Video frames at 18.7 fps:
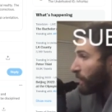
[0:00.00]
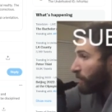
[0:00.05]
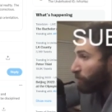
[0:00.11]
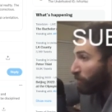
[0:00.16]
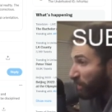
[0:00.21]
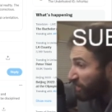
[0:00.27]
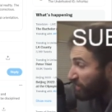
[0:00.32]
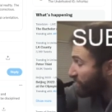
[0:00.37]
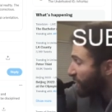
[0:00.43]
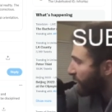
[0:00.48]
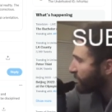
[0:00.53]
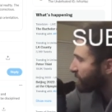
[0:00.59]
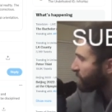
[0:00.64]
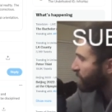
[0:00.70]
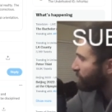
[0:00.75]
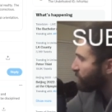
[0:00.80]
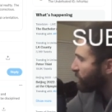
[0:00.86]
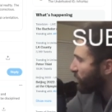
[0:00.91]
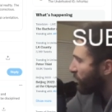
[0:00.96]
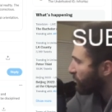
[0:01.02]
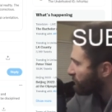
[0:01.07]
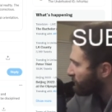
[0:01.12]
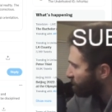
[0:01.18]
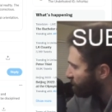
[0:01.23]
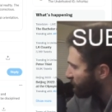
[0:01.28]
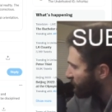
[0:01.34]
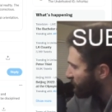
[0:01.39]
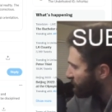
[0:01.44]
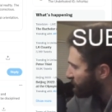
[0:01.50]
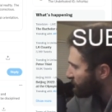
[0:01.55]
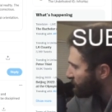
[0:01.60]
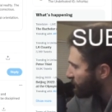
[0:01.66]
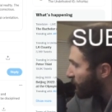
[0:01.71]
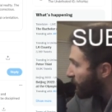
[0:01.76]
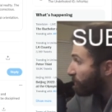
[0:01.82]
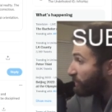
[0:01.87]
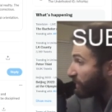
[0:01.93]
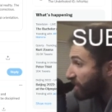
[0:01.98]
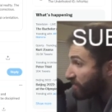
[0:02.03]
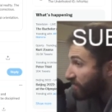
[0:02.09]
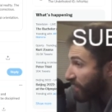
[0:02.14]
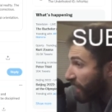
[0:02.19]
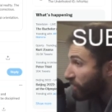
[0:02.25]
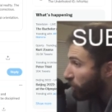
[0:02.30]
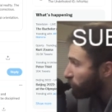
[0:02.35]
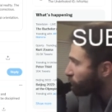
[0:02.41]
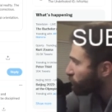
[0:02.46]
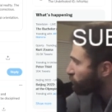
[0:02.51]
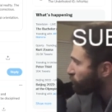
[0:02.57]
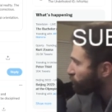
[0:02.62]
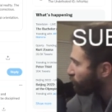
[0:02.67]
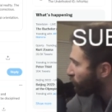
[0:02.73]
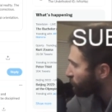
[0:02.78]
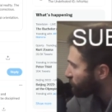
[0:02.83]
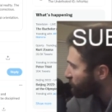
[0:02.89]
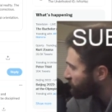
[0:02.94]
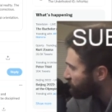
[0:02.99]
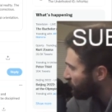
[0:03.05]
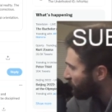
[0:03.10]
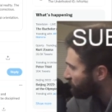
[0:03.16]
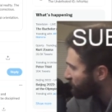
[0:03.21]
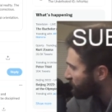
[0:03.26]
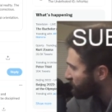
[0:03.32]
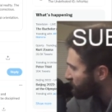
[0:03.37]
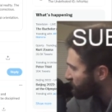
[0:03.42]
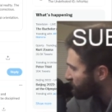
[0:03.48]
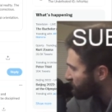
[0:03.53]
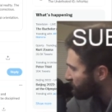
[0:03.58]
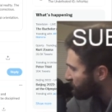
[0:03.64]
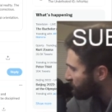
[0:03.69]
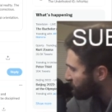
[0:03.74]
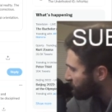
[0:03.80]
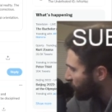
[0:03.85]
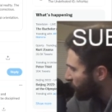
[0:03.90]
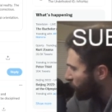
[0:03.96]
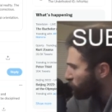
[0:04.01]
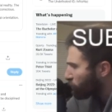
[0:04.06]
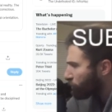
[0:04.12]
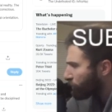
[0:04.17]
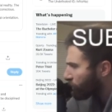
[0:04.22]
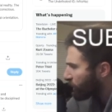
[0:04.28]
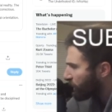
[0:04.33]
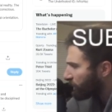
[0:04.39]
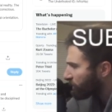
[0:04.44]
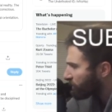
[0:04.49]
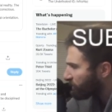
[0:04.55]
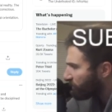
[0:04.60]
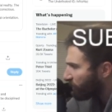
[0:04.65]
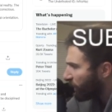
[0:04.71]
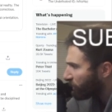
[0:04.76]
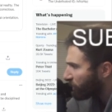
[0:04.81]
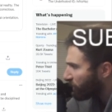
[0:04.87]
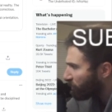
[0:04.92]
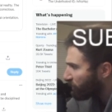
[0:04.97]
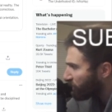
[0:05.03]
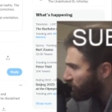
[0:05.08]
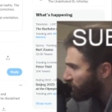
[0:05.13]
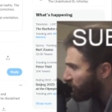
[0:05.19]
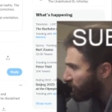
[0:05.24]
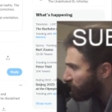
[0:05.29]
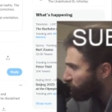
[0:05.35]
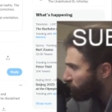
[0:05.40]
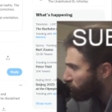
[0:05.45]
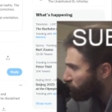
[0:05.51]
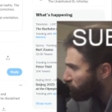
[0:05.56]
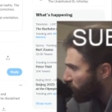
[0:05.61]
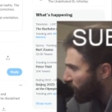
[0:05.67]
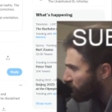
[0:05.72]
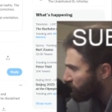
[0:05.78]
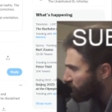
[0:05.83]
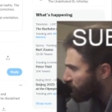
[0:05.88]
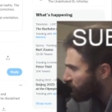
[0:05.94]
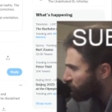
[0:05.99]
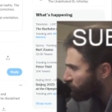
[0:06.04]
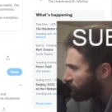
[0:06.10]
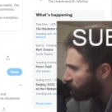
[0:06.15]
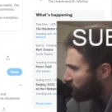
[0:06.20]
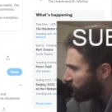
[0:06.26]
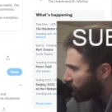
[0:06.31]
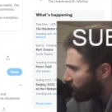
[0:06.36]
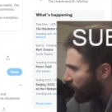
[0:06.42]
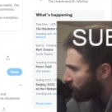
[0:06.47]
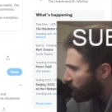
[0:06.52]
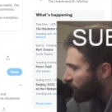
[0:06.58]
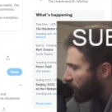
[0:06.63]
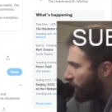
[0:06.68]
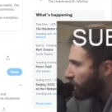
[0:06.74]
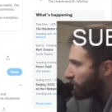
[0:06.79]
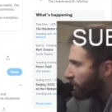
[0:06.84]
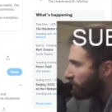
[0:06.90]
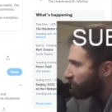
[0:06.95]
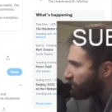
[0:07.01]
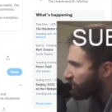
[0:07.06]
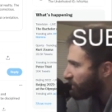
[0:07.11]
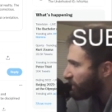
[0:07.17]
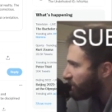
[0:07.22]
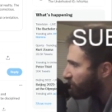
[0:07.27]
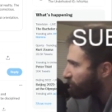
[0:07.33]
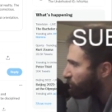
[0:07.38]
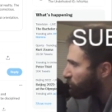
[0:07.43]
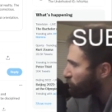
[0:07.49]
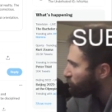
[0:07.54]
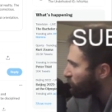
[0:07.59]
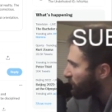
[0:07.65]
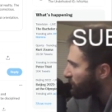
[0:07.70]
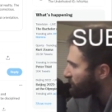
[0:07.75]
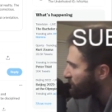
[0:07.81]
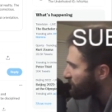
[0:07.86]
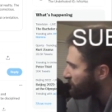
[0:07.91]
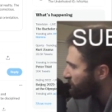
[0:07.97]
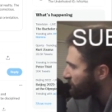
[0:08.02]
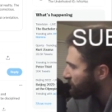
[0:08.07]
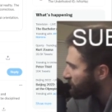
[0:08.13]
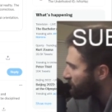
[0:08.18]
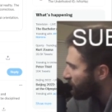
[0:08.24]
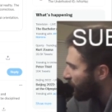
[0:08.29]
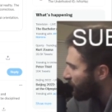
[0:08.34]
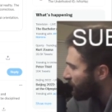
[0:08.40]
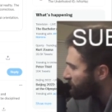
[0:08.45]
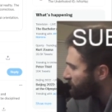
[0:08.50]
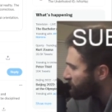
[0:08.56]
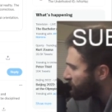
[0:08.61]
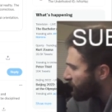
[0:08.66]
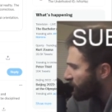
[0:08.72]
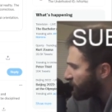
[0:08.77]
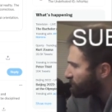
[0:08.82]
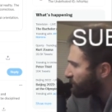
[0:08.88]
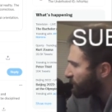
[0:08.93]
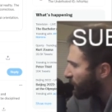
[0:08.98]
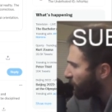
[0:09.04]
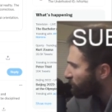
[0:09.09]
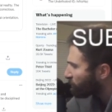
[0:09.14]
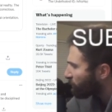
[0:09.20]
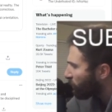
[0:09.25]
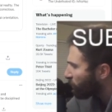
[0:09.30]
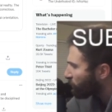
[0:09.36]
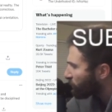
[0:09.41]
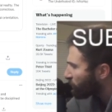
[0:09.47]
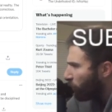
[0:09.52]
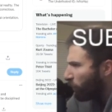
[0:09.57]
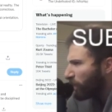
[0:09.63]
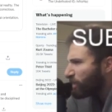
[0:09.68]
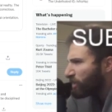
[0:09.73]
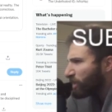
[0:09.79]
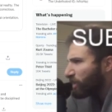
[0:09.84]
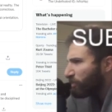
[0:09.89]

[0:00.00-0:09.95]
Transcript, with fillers: precisely because of this because they don't control the small businesses. You think it's about the petite bourgeoisie or something like that. The petite bourgeoisie in the class has been outmoded. What is a